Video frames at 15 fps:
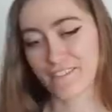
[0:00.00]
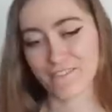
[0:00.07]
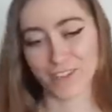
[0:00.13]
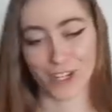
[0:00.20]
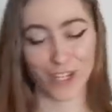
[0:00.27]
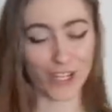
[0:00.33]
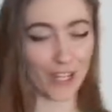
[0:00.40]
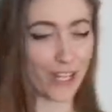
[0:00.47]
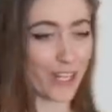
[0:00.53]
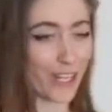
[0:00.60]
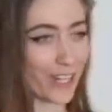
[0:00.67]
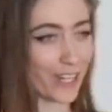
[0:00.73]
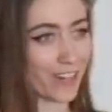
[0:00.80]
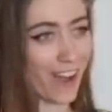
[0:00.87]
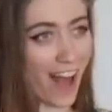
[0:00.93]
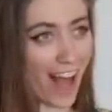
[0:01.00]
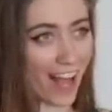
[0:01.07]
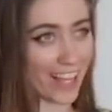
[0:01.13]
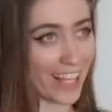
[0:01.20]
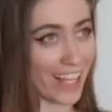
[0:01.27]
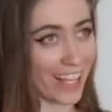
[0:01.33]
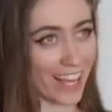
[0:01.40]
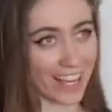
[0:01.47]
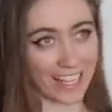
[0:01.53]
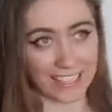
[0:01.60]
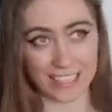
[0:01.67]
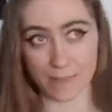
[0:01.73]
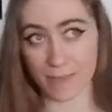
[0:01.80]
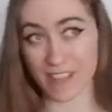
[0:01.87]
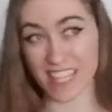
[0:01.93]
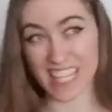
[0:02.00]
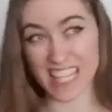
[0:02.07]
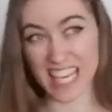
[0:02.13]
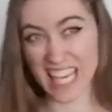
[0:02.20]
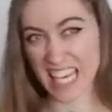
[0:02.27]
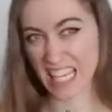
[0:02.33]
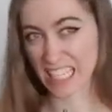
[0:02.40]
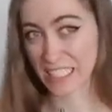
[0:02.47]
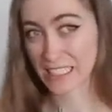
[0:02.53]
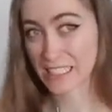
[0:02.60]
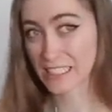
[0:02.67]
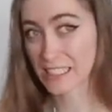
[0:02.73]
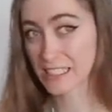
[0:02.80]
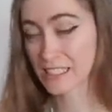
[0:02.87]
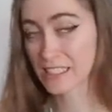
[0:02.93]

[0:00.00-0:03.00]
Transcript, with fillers: For hockey, I guess it'd be the Kings.